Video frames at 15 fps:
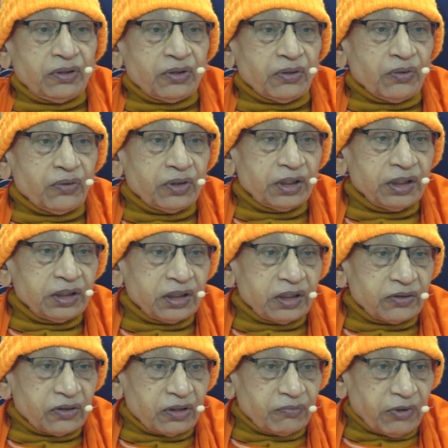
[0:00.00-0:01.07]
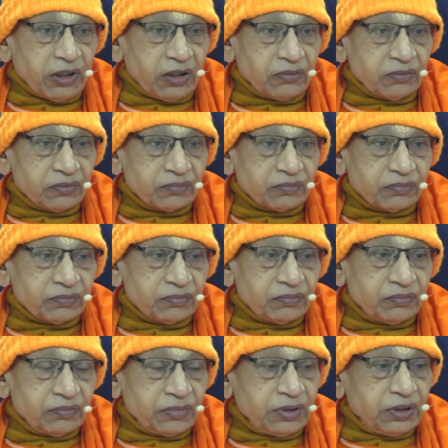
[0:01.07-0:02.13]
Don't think that you are bound,
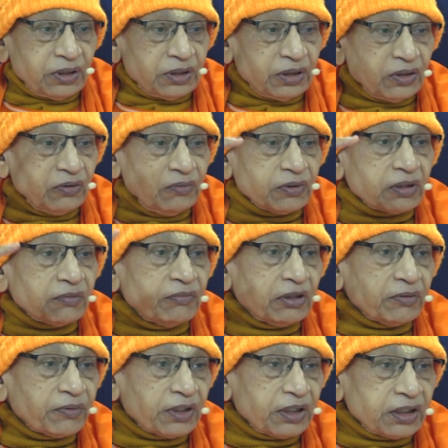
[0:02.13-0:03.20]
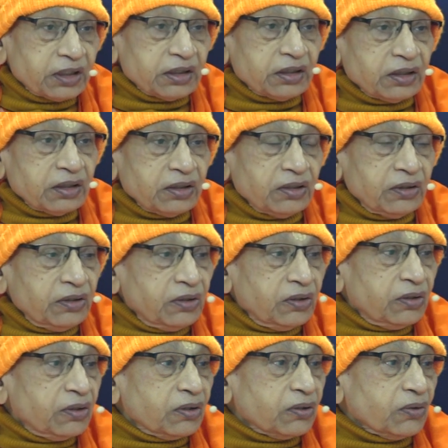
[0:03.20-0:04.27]
that you become liberated.
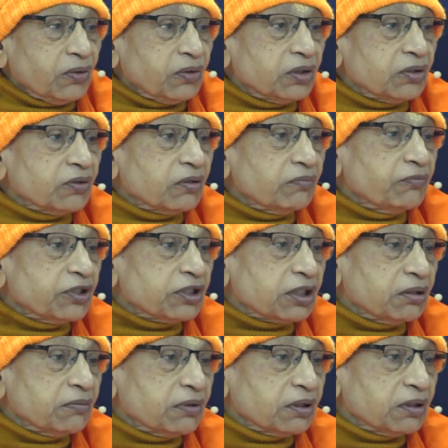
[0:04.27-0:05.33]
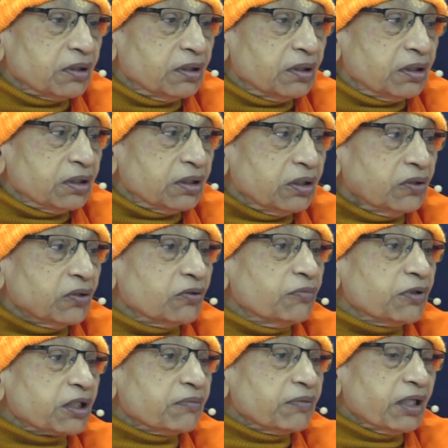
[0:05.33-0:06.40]
Don't think you are miserable, that you have to
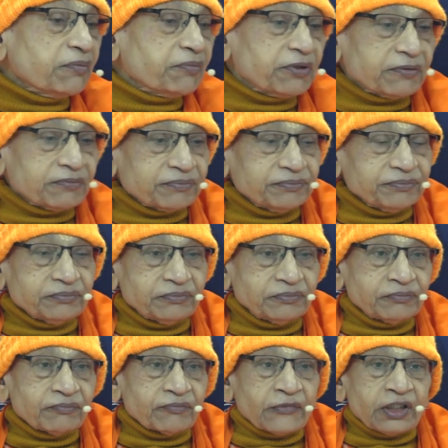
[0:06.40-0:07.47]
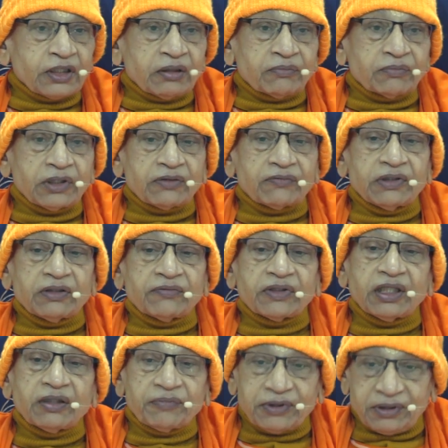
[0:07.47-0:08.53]
become happy. That will never
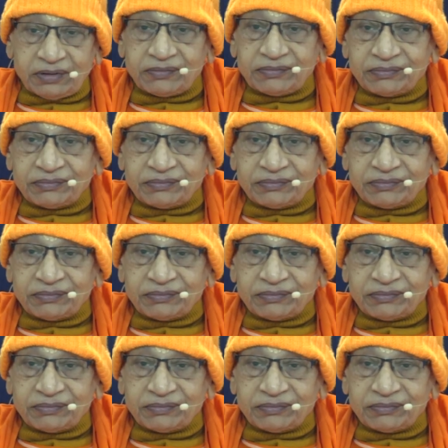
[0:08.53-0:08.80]
happen.